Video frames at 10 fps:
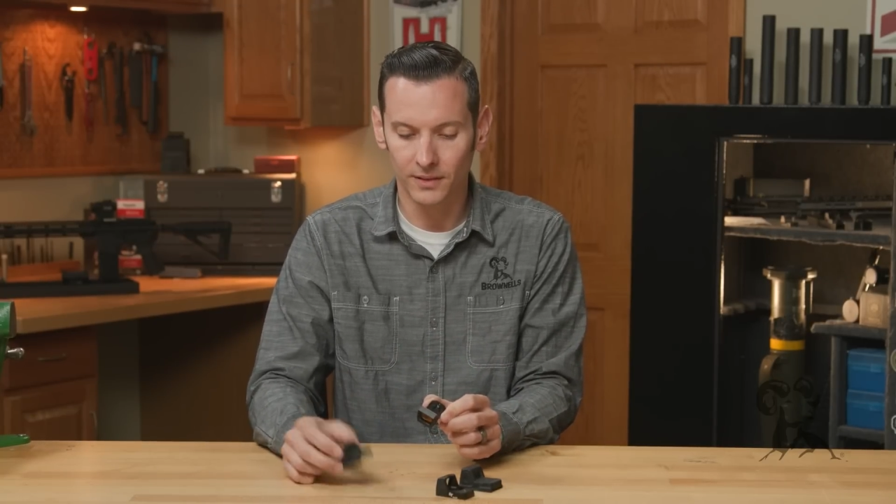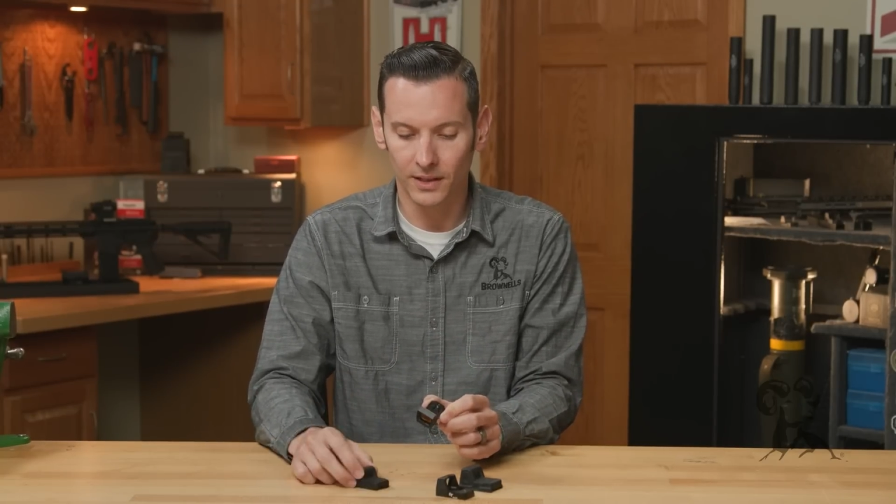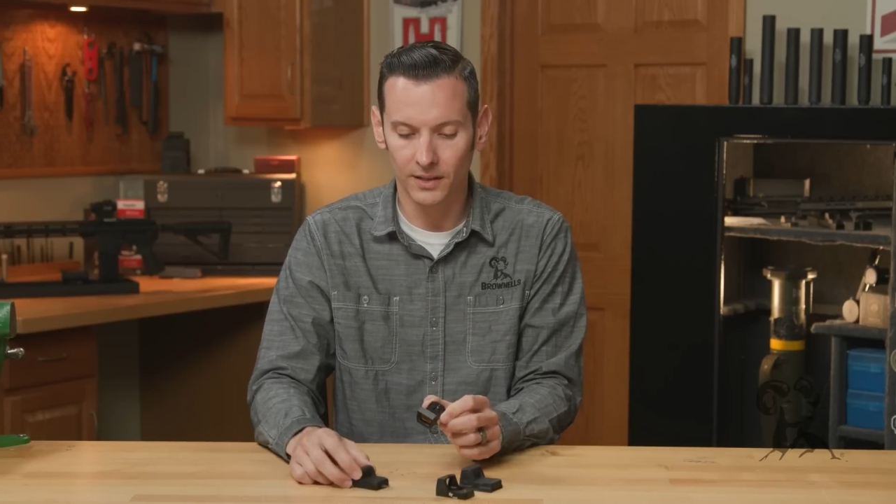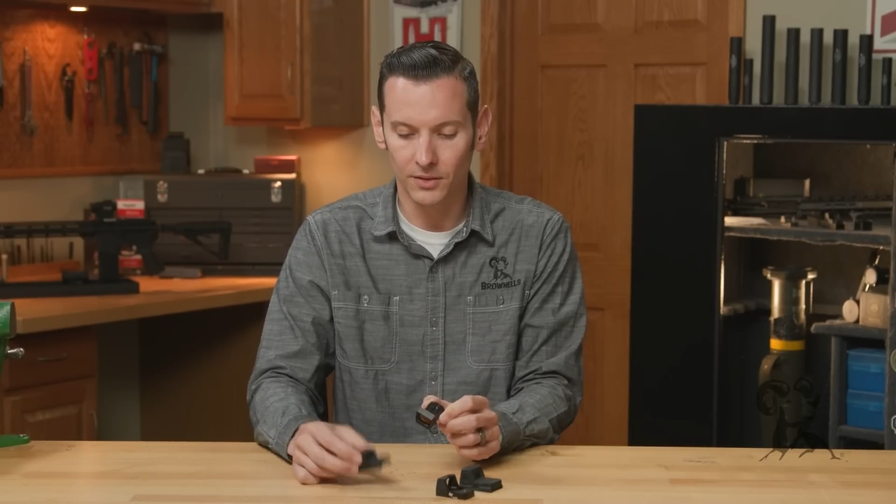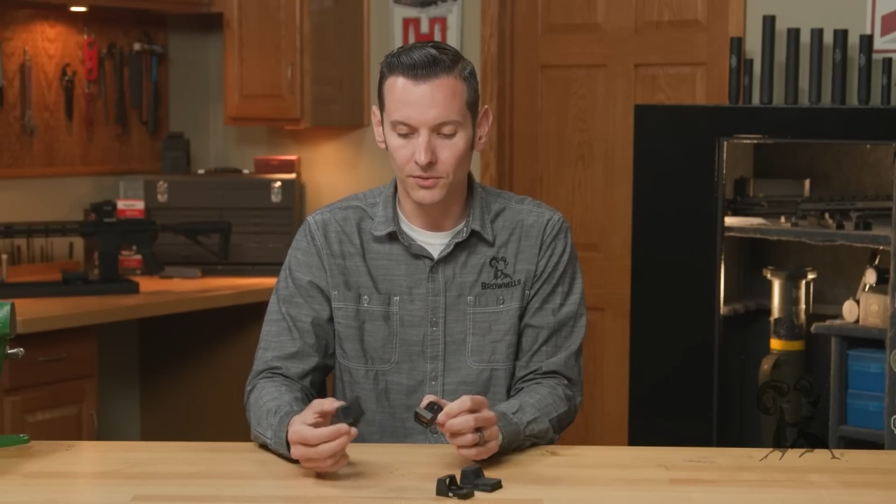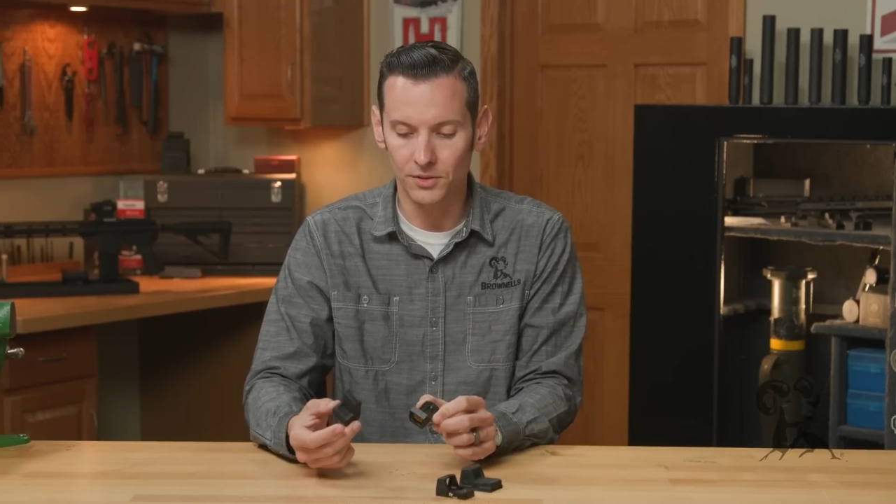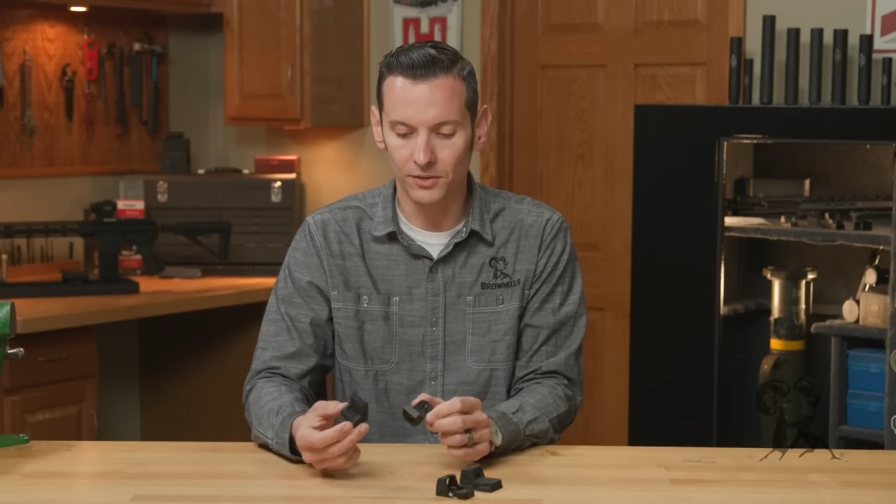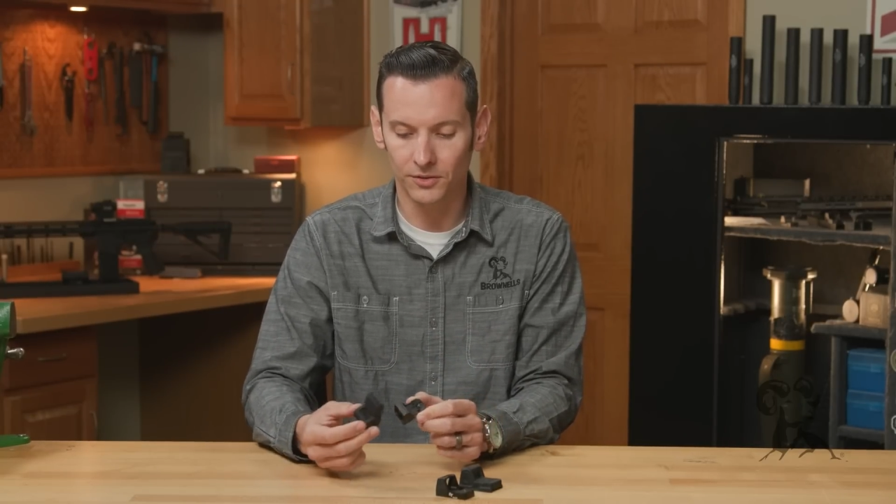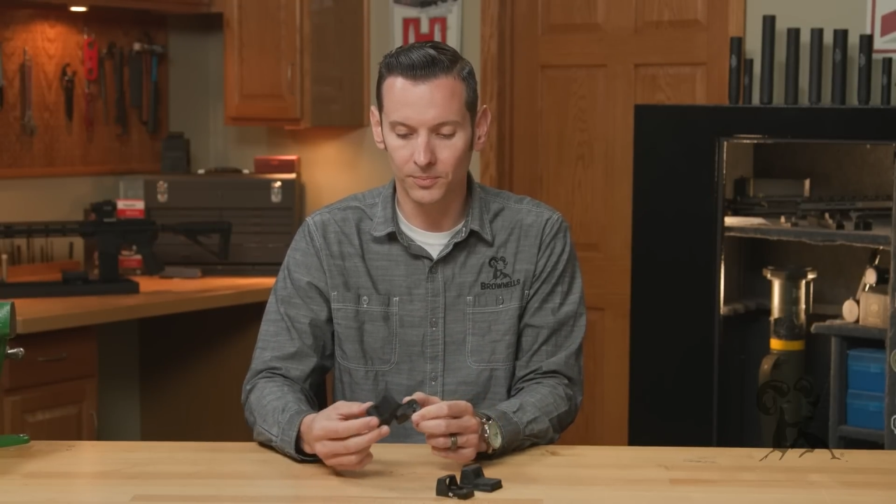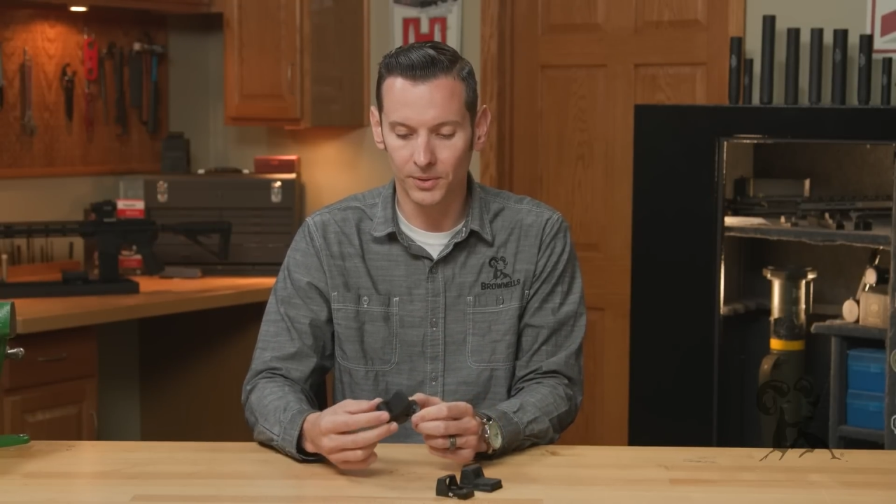uh, you
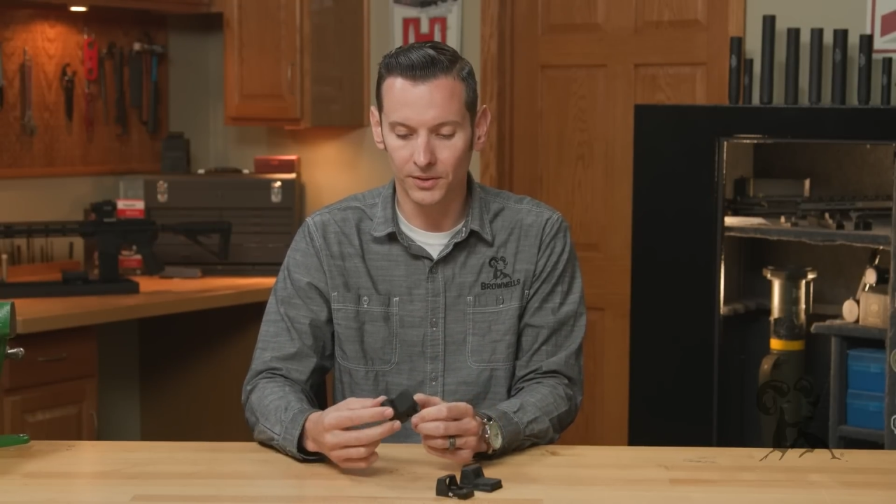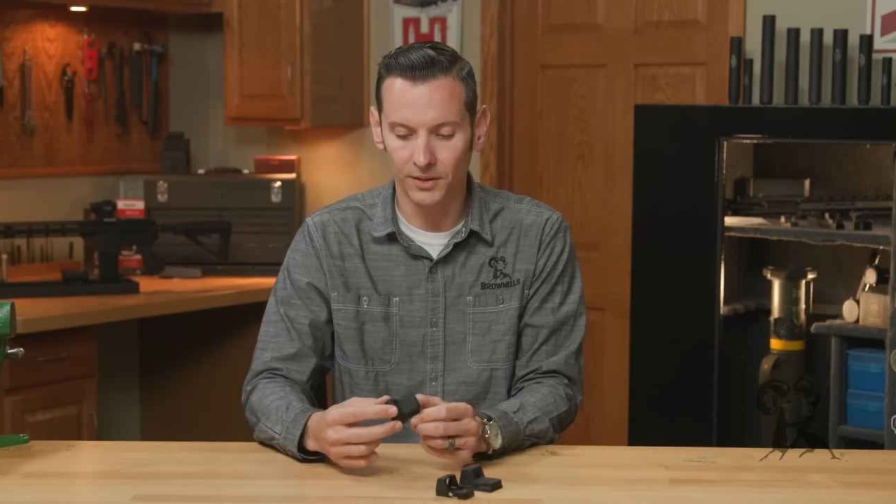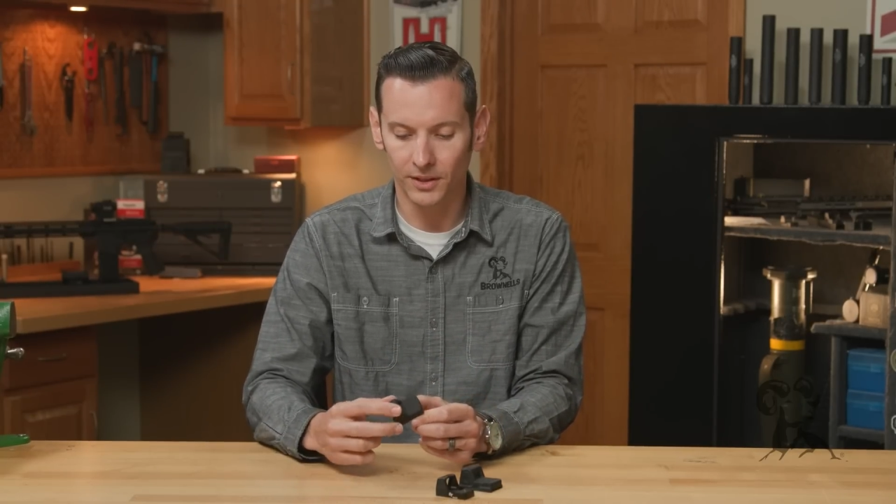just put the